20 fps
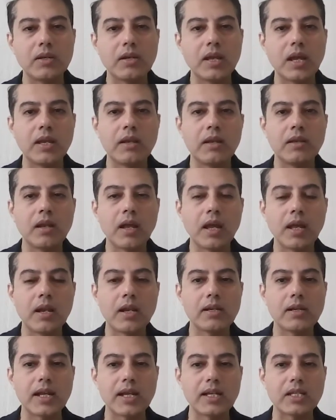and
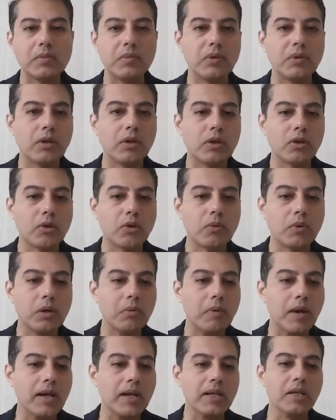are taxable on your
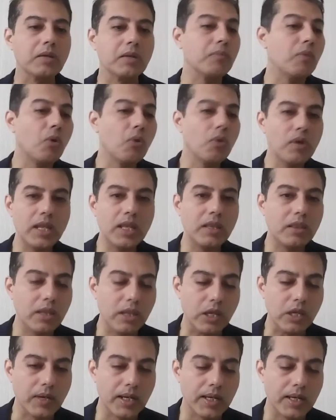worldwide income only in
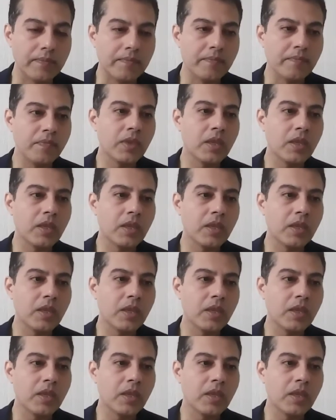the UAE,